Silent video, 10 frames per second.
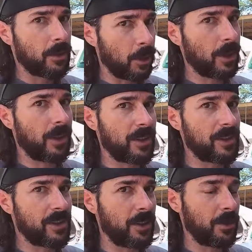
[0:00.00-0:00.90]
to work on
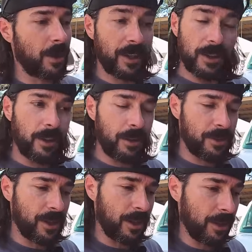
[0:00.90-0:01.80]
this deal my
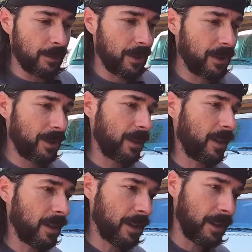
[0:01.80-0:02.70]
daughter set up.
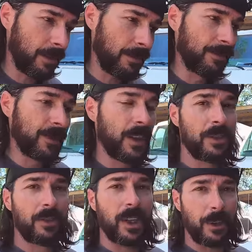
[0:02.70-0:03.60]
Um,
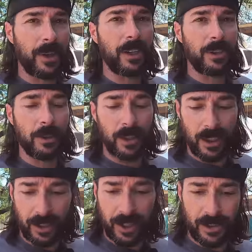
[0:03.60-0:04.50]
so yeah, we got to do a
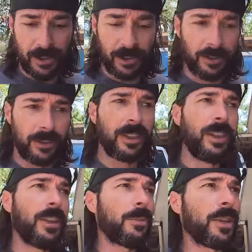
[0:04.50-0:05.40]
lot of that stuff,
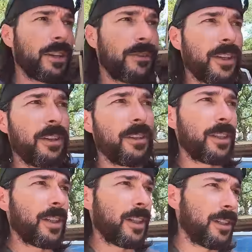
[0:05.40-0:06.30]
but I
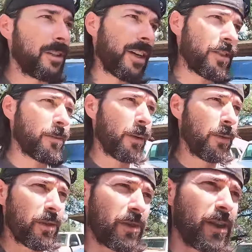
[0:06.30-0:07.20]
figured uh, you guys might
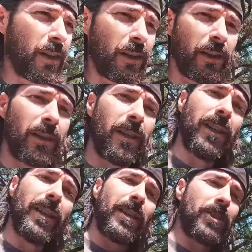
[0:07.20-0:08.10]
want to see
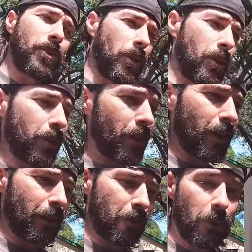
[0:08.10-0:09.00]
as you heard,
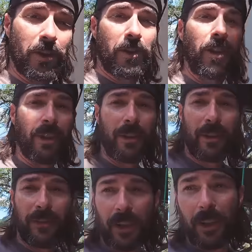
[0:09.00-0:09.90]
uh, if you watched the,
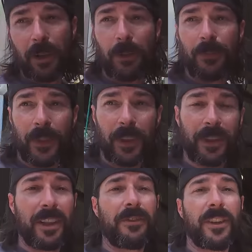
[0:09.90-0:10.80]
the video
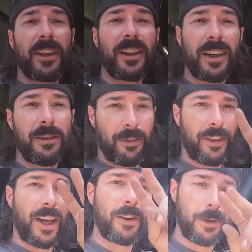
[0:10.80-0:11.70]
on the Infinity,
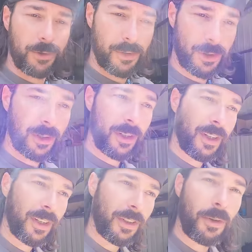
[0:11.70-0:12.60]
Thanos,
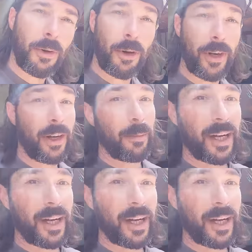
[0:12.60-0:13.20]
you heard how